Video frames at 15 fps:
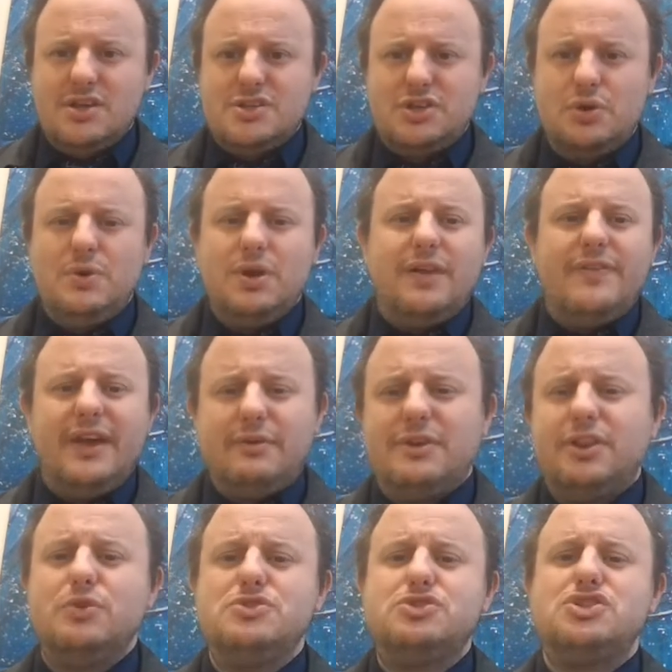So there are
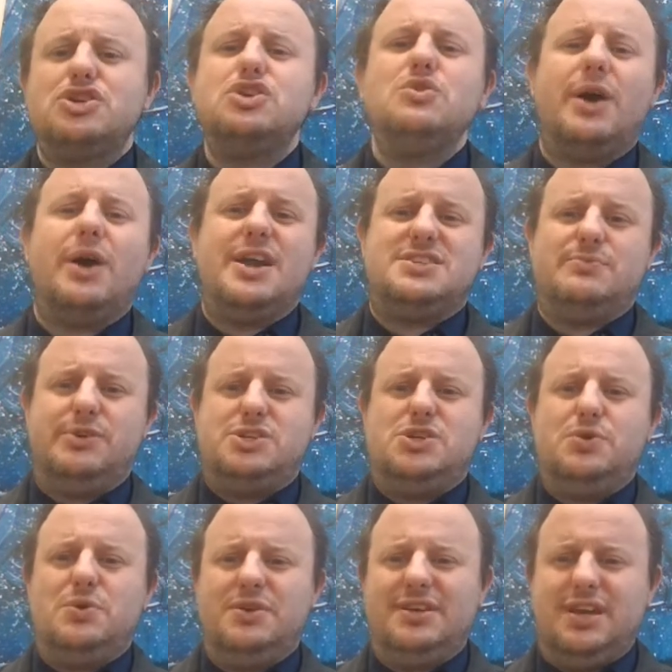those two ways in
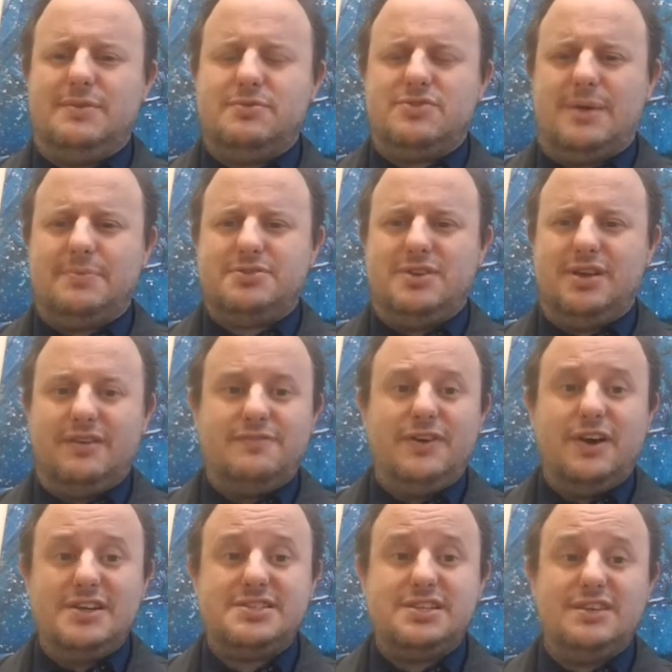which you can keep tabs on it.
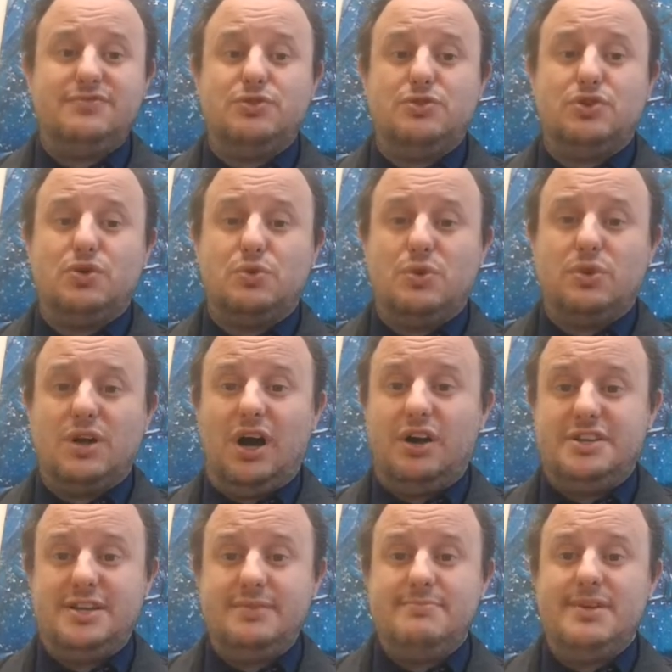Firstly, through Google
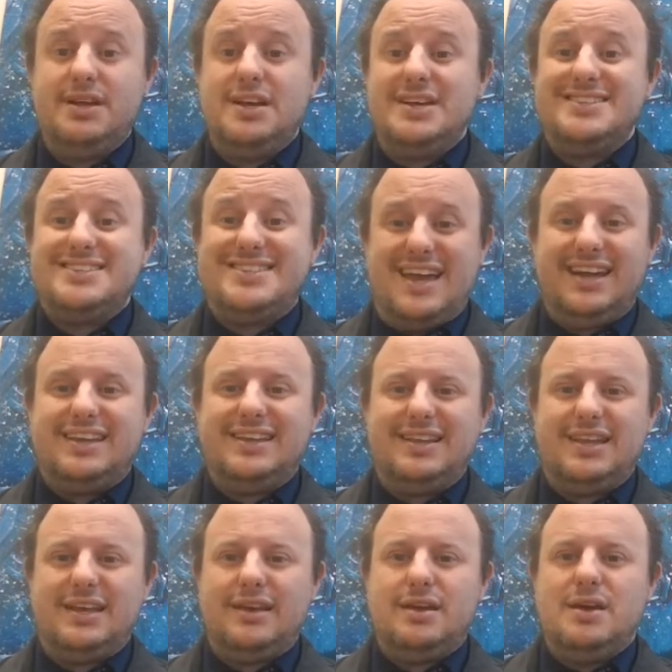Guardian.
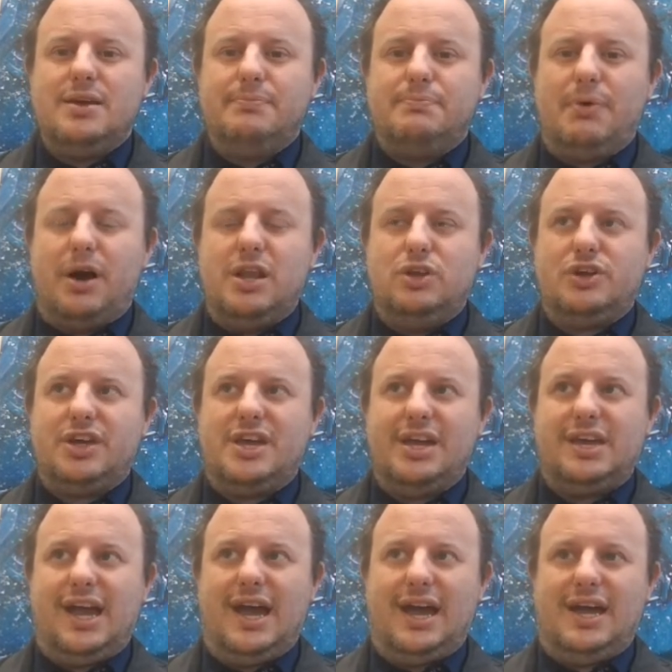Secondly, by
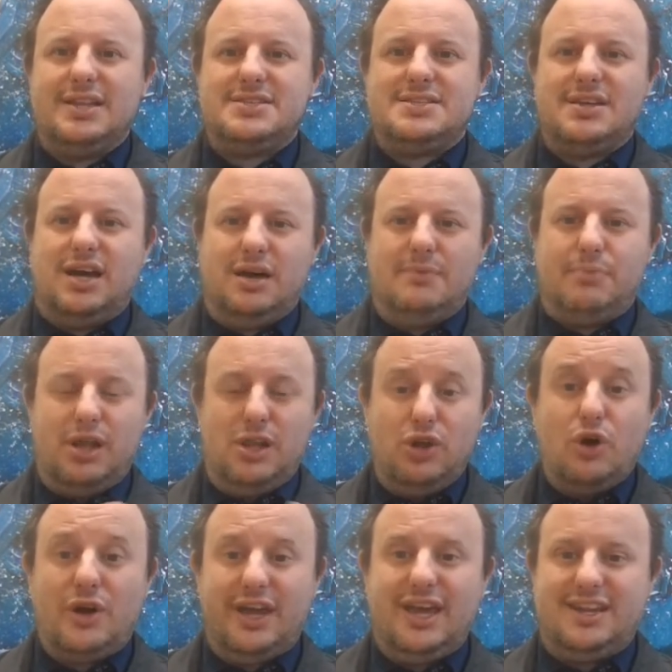looking at, by
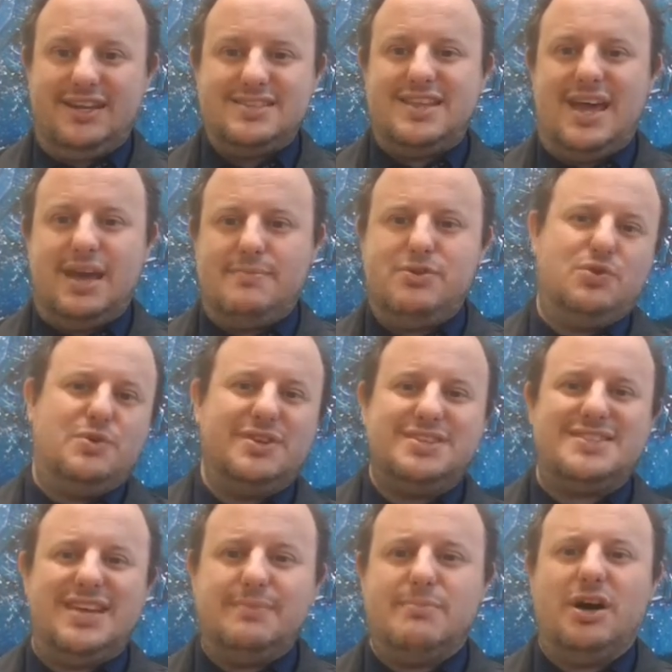logging in as them, you can
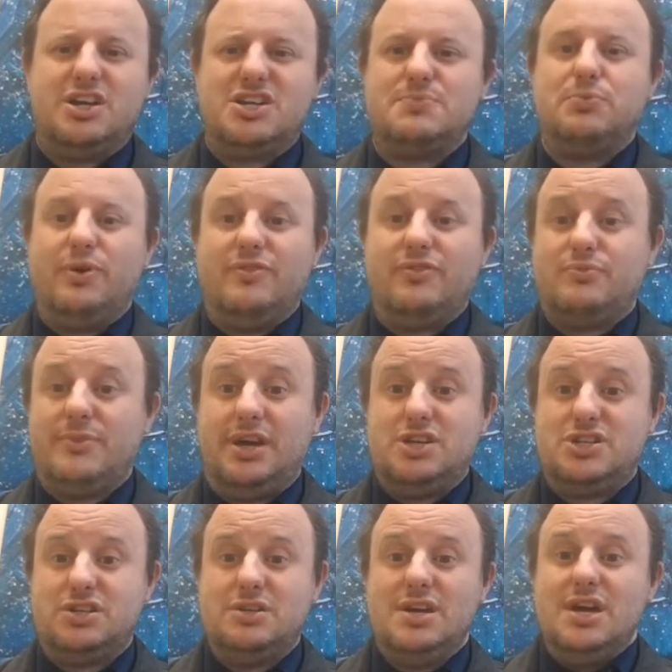see much more
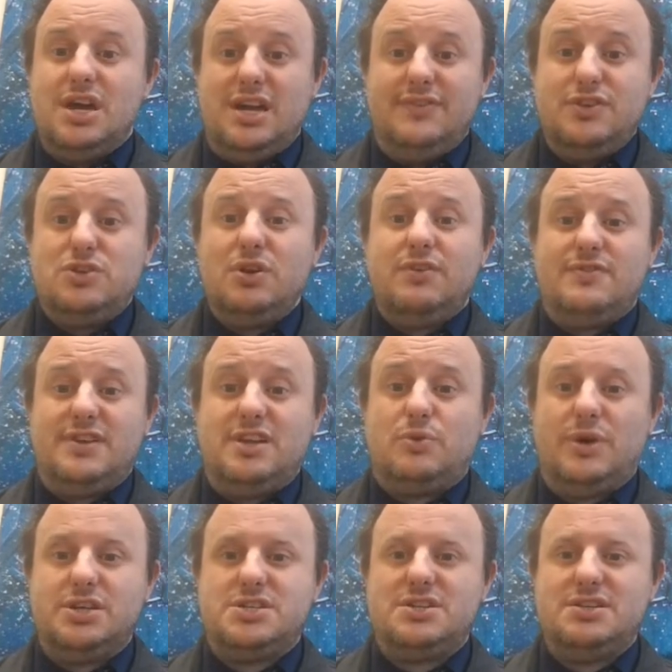information. And if you do have any
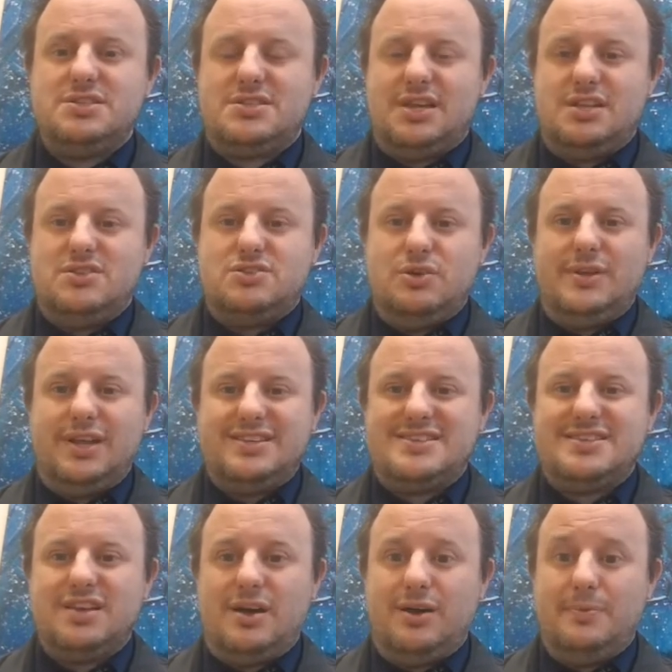questions, then do let
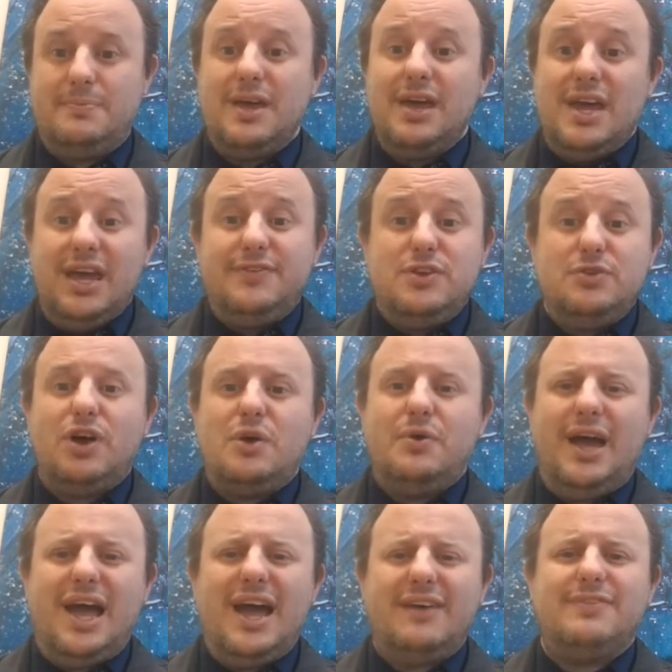us know. If you
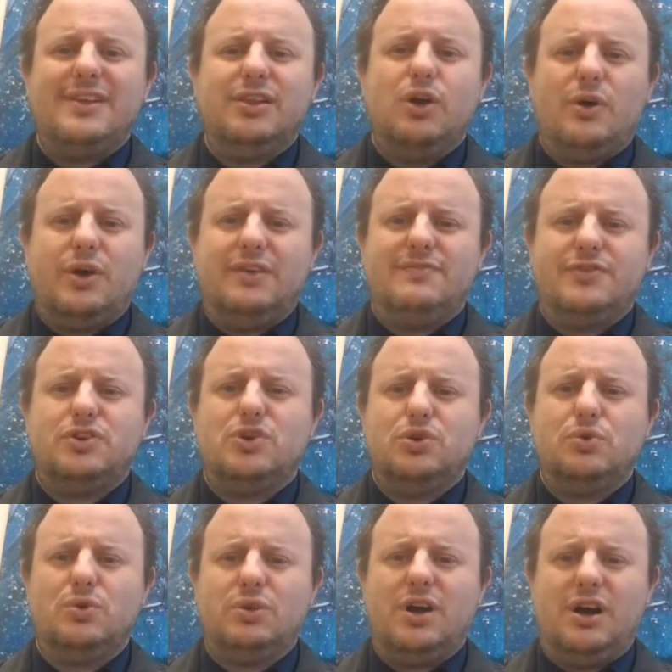don't have a login for
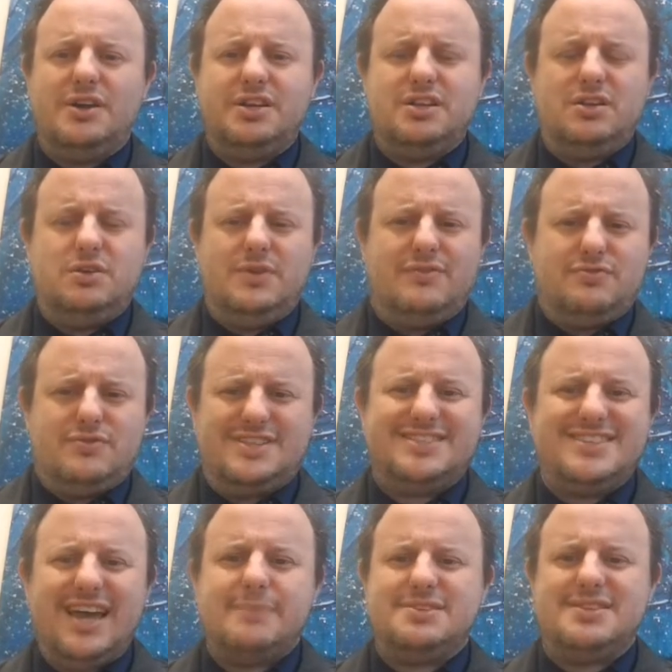Google Guardian, you never
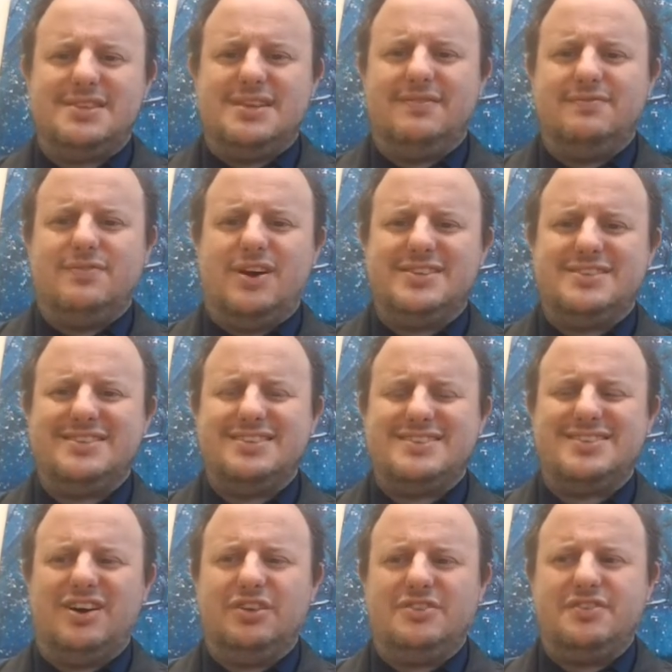accepted the invite at the
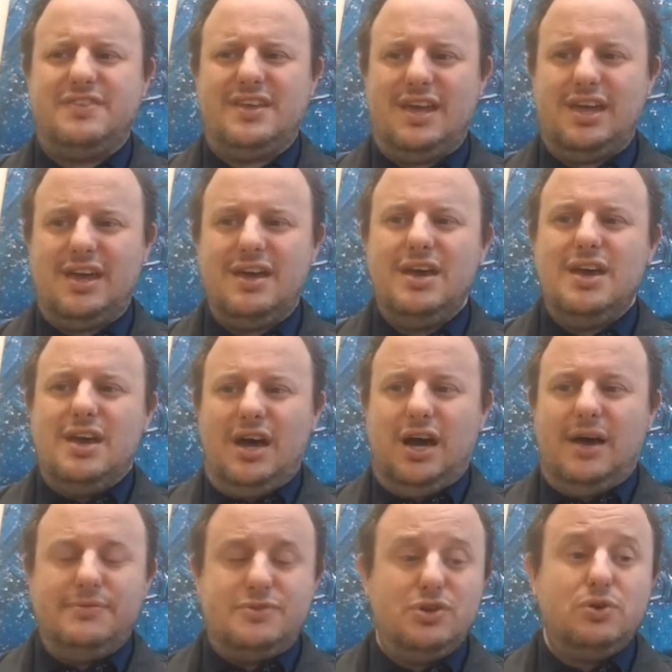start of the year,
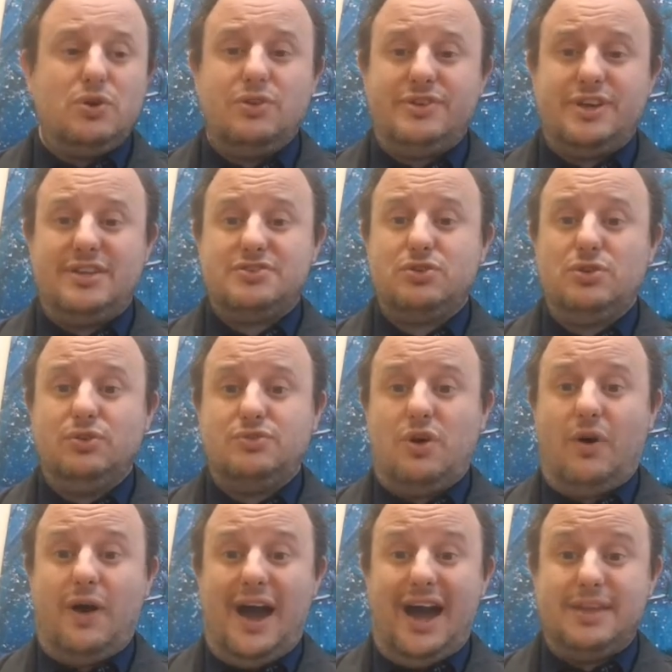do contact school
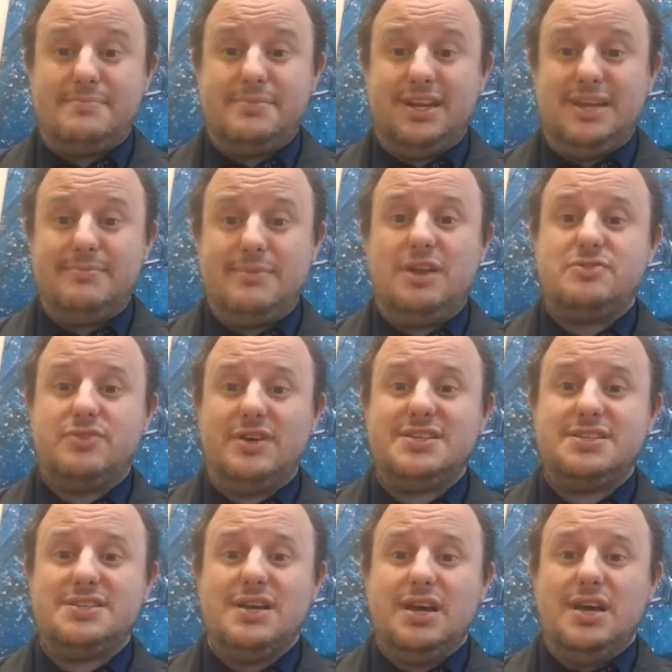for our admin email
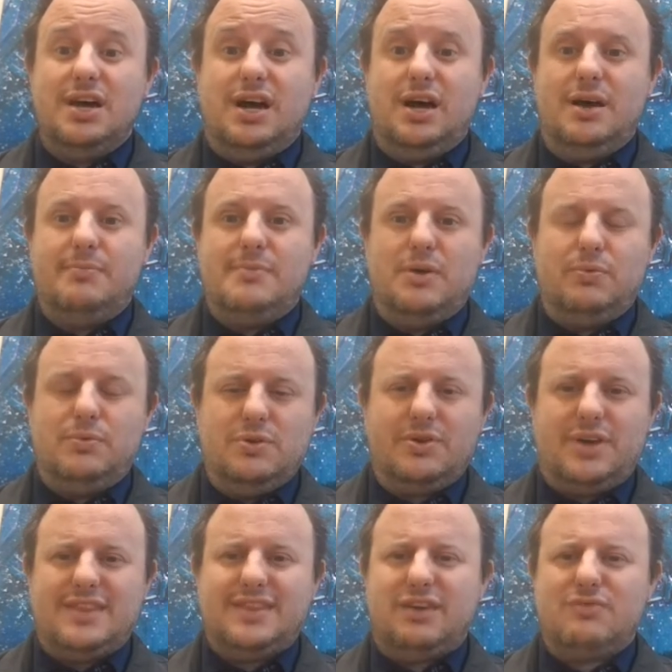address, and
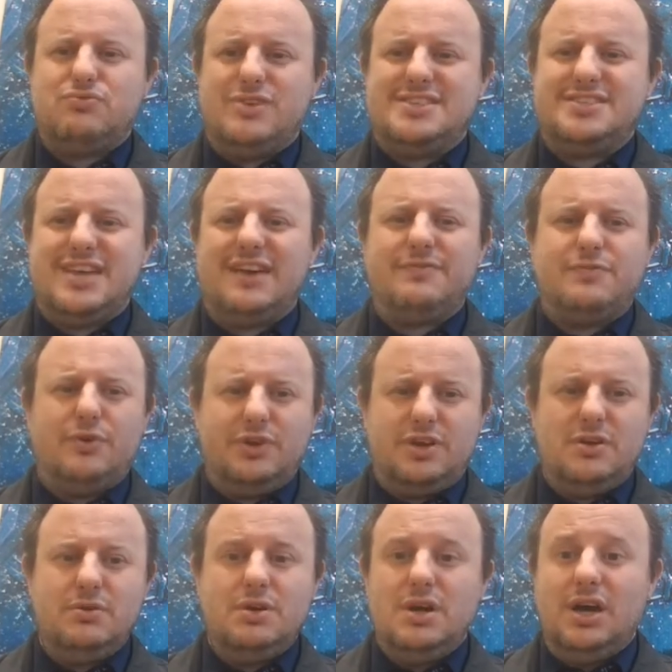we'll get that reset for
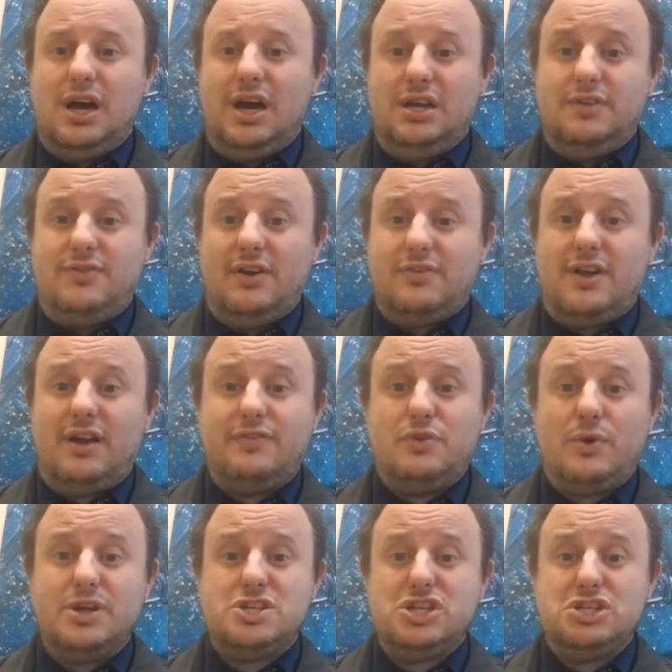you. And if you have any other
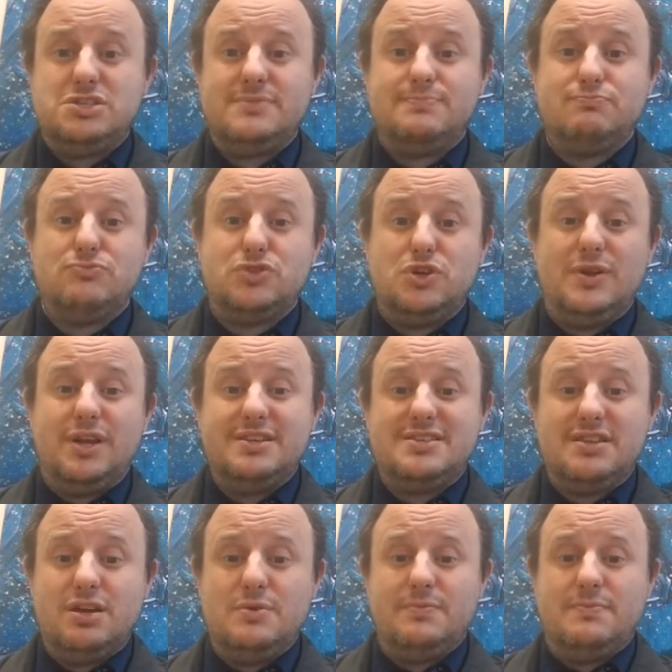questions, do let
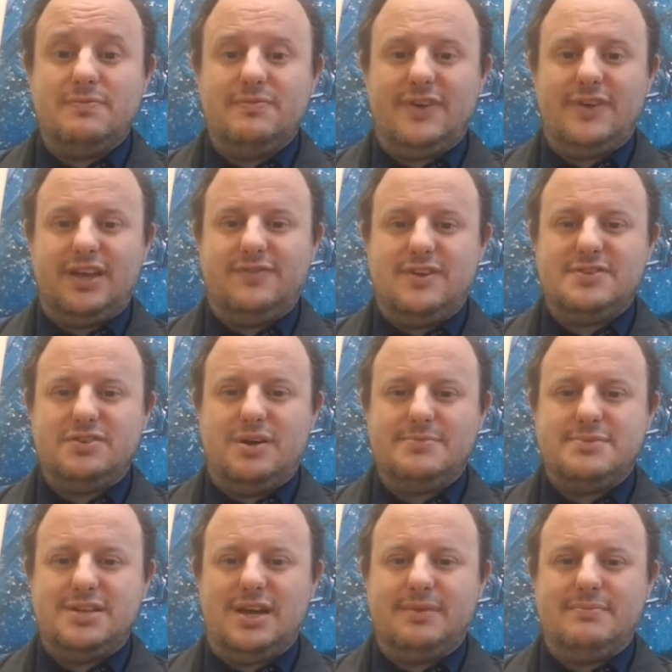us know. Thank you for your
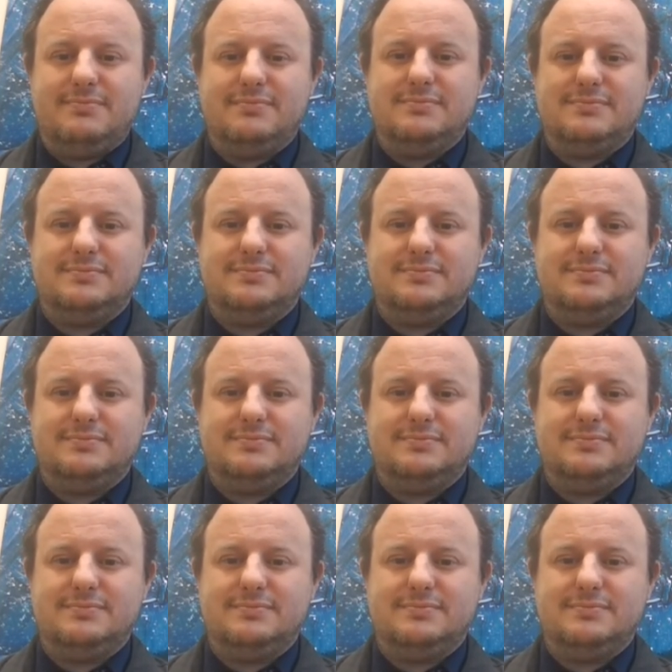time today.